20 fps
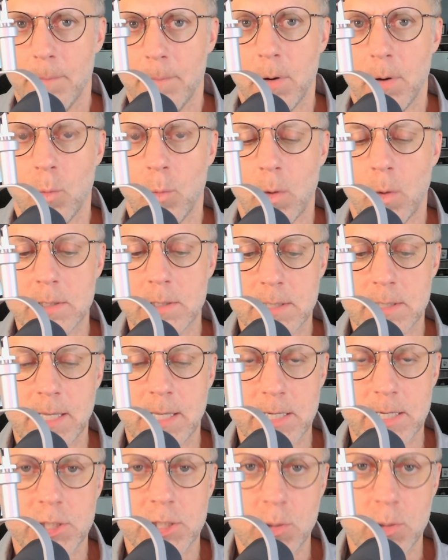But once
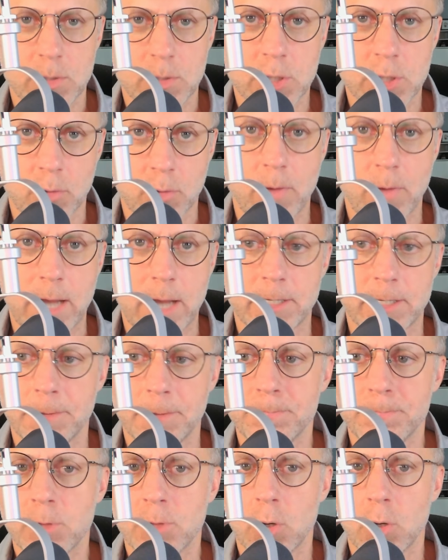the issue is
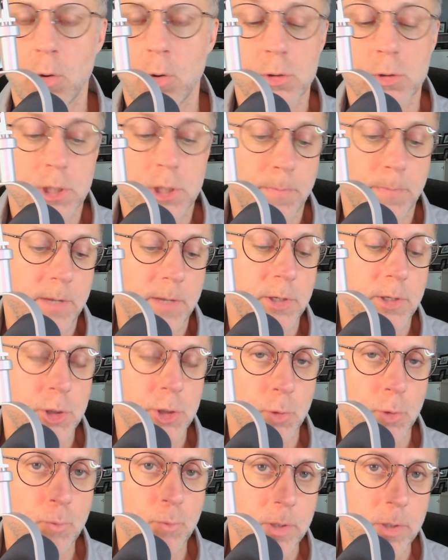corrected, the goal should be that
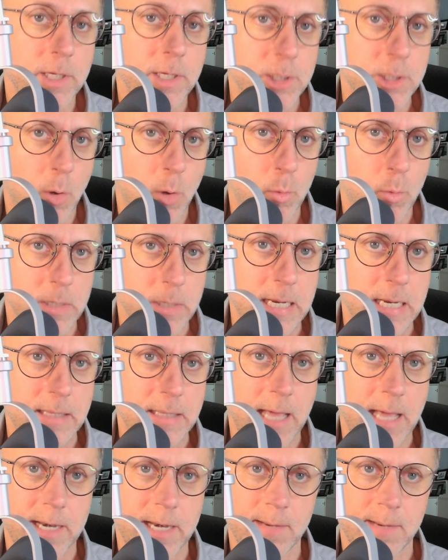you really don't
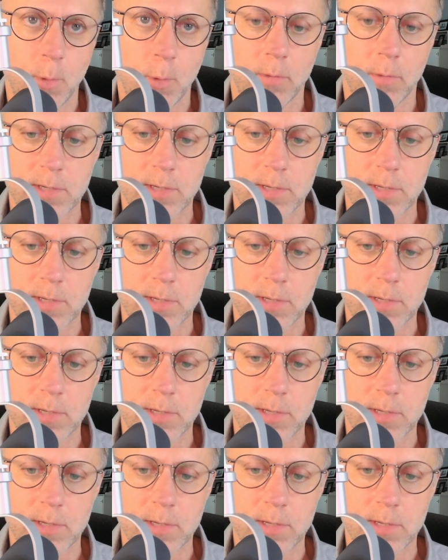need that anymore.